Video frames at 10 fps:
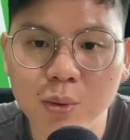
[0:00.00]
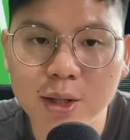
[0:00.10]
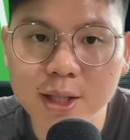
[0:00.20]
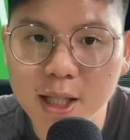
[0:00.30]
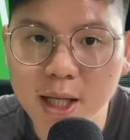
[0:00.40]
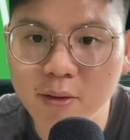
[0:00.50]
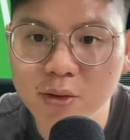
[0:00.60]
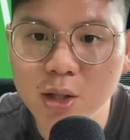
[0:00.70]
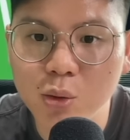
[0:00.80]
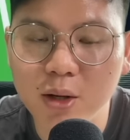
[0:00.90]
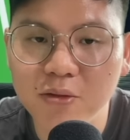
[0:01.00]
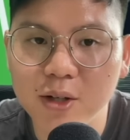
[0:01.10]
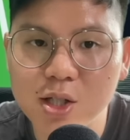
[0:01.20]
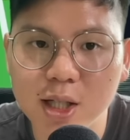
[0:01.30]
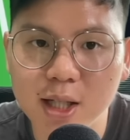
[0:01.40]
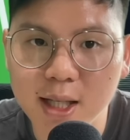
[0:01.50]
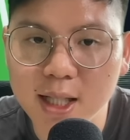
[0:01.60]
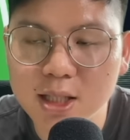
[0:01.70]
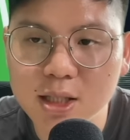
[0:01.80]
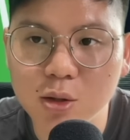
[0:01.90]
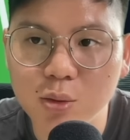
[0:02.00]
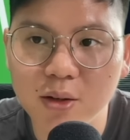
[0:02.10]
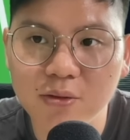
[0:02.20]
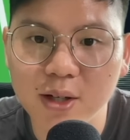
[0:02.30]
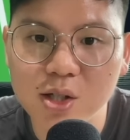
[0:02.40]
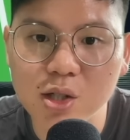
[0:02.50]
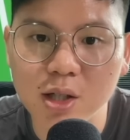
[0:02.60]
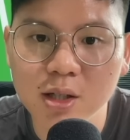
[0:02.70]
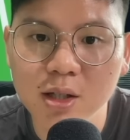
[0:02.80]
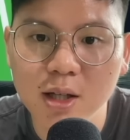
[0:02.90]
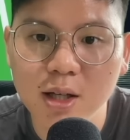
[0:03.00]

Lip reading: with this Everton away fixture and Leicester away fixture.